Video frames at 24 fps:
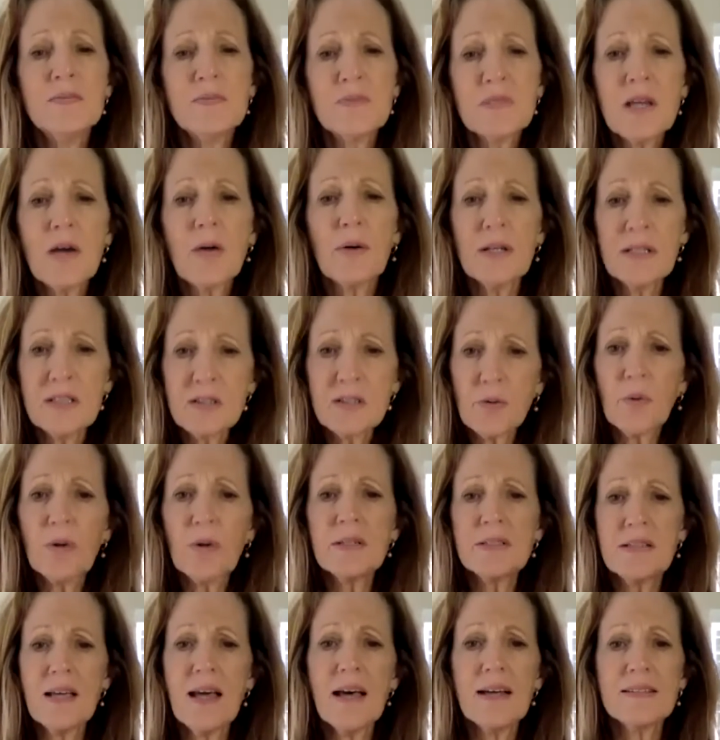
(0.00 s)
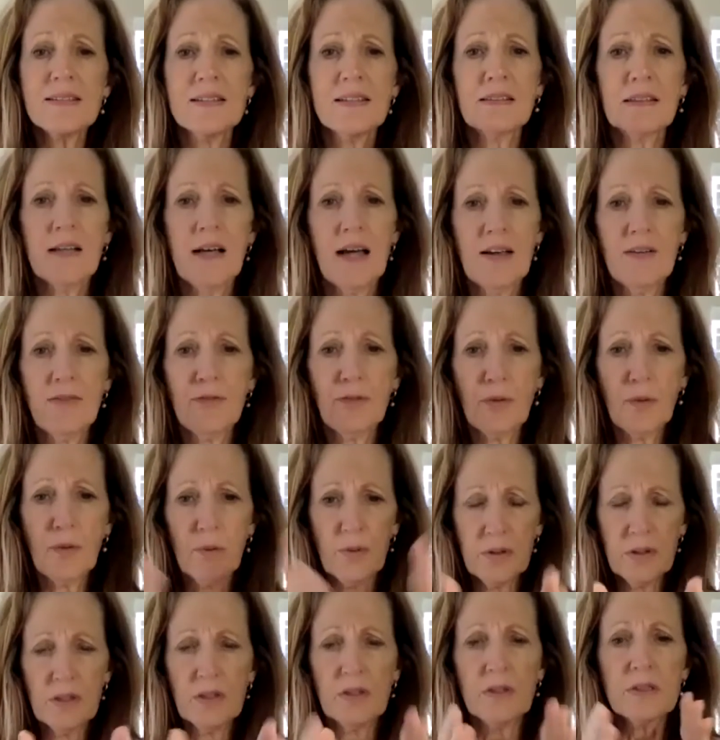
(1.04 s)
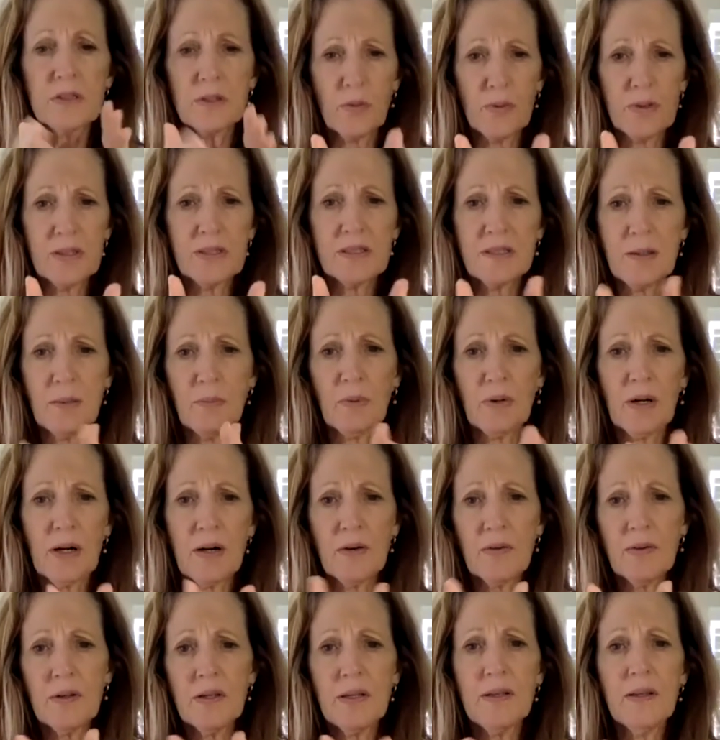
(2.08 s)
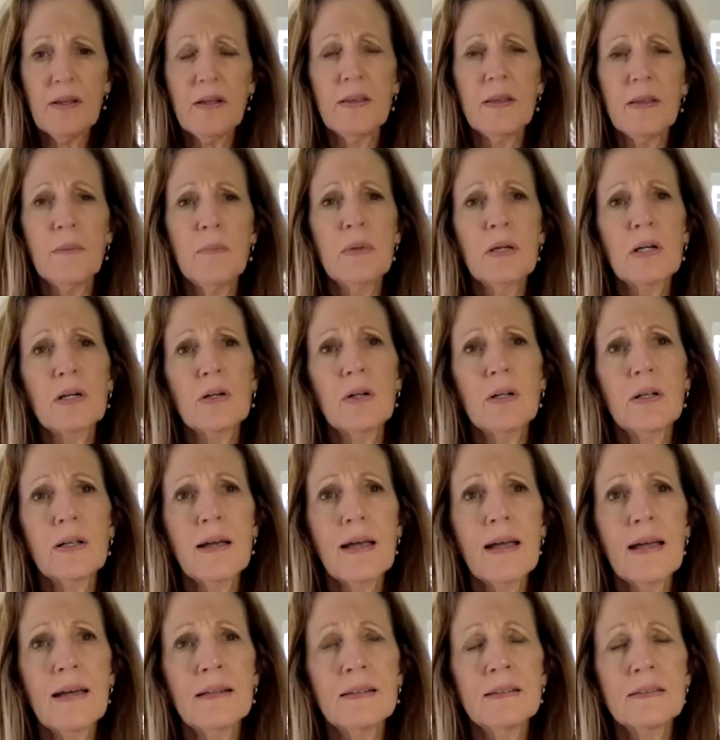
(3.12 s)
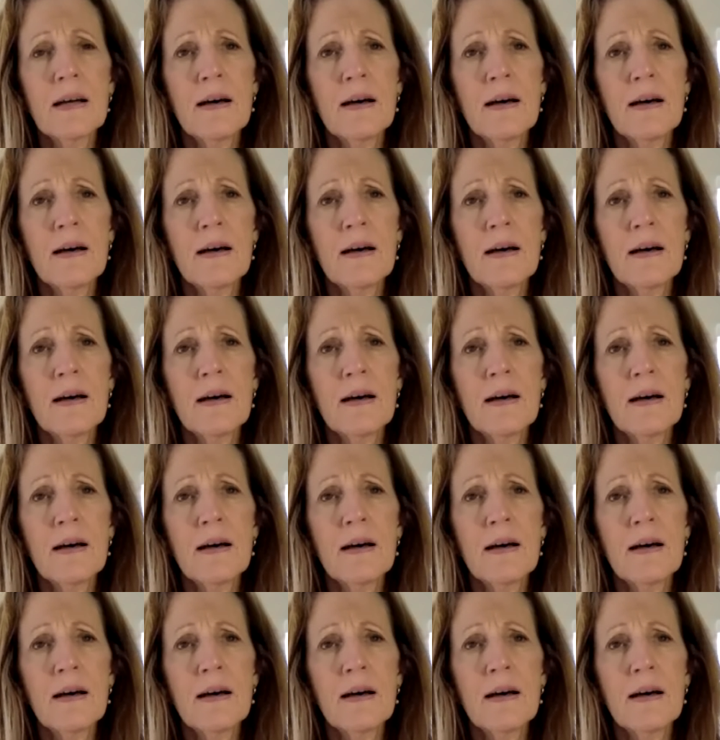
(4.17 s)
So it's always, as in life, you know, it's always somewhere in the middle. And